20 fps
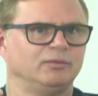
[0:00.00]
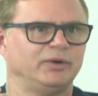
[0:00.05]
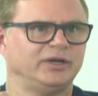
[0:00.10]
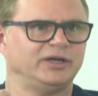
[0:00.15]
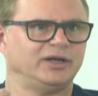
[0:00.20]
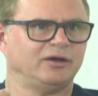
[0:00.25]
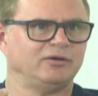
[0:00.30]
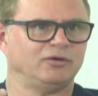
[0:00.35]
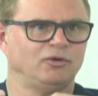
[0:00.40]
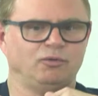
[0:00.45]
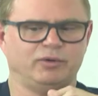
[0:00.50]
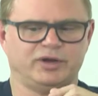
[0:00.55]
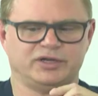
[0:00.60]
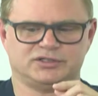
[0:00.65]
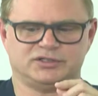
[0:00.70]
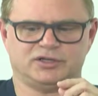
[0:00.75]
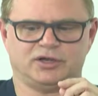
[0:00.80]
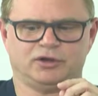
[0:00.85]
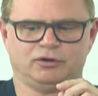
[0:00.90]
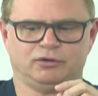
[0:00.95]
We don't
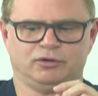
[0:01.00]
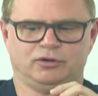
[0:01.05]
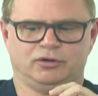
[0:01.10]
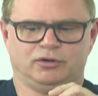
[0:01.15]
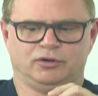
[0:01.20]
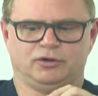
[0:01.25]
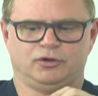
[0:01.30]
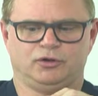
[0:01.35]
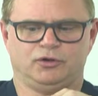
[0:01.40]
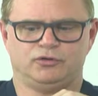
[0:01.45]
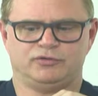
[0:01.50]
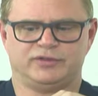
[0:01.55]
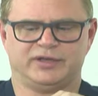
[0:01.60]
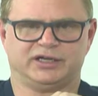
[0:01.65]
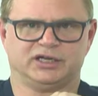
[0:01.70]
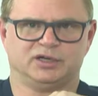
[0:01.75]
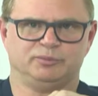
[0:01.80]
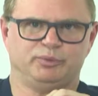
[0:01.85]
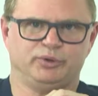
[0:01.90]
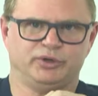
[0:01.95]
always know who
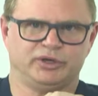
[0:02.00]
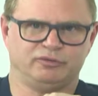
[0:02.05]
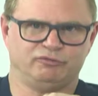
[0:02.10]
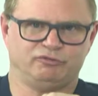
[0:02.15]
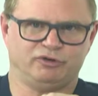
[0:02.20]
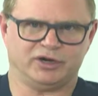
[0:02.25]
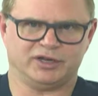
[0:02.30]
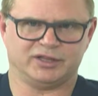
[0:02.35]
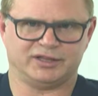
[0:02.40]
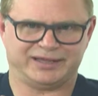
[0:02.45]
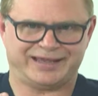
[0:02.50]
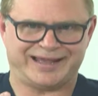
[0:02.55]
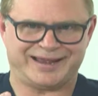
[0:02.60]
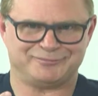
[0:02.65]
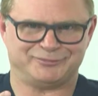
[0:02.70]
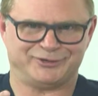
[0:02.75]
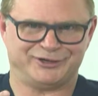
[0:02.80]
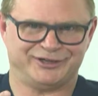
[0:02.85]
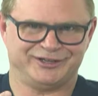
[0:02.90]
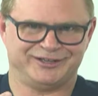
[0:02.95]
they're going to put in front of the
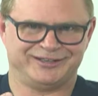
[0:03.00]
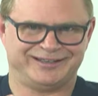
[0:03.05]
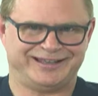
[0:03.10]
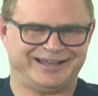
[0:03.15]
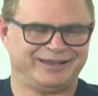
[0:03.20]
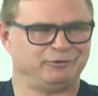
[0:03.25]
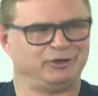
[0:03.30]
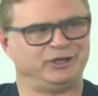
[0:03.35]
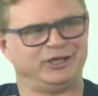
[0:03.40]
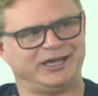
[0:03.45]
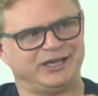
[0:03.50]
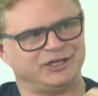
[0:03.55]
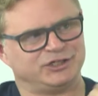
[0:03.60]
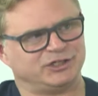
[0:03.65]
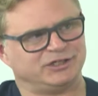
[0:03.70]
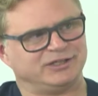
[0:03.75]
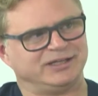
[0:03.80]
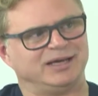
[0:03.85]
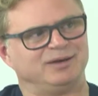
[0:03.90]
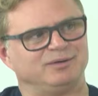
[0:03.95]
camera, how
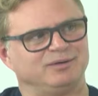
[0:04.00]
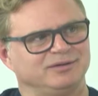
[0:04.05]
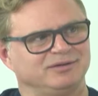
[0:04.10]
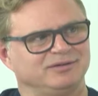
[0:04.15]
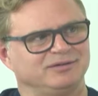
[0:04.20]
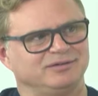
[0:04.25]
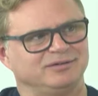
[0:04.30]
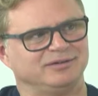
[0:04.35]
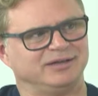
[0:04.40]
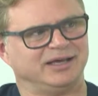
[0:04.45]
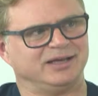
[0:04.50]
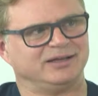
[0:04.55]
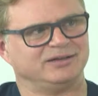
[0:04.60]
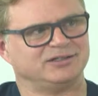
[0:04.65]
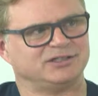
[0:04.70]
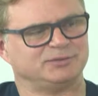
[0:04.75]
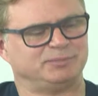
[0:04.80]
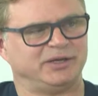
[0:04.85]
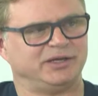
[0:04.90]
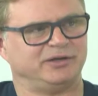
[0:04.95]
engaging that
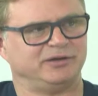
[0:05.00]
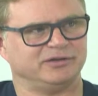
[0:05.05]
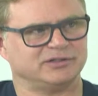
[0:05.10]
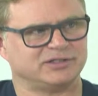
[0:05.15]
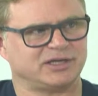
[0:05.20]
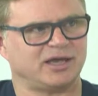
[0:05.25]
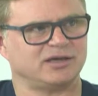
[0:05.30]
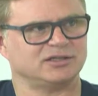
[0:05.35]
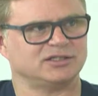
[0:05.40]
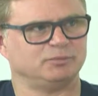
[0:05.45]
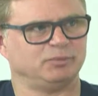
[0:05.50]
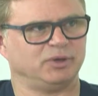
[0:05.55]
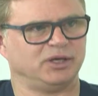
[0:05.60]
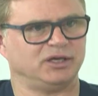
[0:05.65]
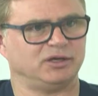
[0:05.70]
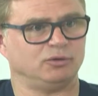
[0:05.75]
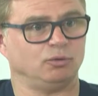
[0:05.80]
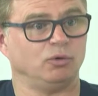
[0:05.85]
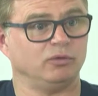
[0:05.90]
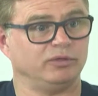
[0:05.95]
speaker is going to
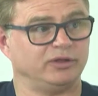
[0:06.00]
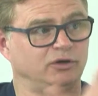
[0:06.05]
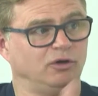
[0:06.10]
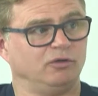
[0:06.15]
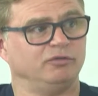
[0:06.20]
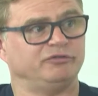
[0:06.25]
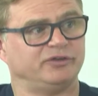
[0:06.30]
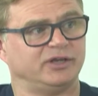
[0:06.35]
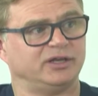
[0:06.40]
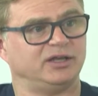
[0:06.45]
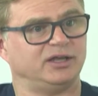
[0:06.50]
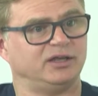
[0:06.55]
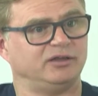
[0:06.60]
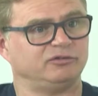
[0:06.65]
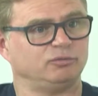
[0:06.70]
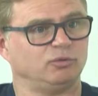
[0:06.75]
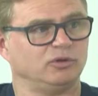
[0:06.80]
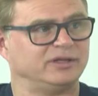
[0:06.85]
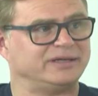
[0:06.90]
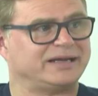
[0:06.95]
be, or what the content
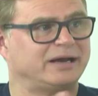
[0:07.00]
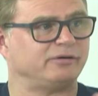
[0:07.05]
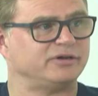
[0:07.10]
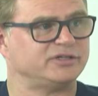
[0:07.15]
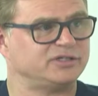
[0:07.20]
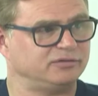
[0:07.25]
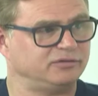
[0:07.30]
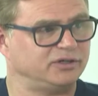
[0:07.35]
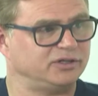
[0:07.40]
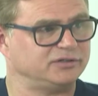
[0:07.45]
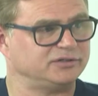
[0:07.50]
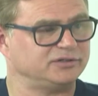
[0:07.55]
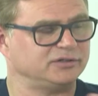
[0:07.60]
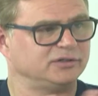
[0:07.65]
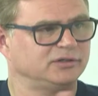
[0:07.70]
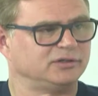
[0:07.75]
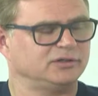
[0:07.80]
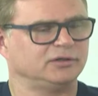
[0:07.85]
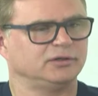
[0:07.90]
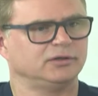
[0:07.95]
is, what the narrative is,
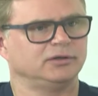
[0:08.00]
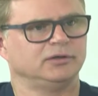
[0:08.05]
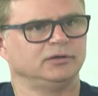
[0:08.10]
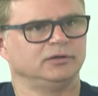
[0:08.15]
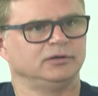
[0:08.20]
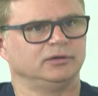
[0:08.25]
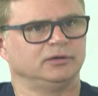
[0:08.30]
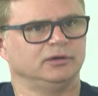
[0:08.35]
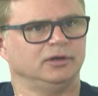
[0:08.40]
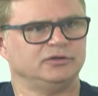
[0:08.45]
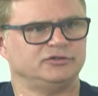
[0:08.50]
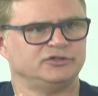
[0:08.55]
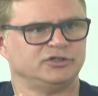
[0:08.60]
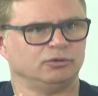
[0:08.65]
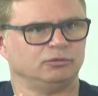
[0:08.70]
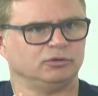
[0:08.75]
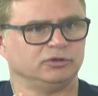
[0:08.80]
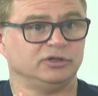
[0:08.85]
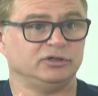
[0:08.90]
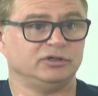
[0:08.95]
and
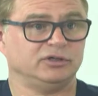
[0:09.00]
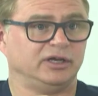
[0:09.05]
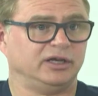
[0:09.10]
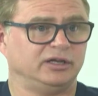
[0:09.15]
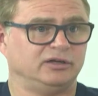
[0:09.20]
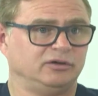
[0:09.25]
so on.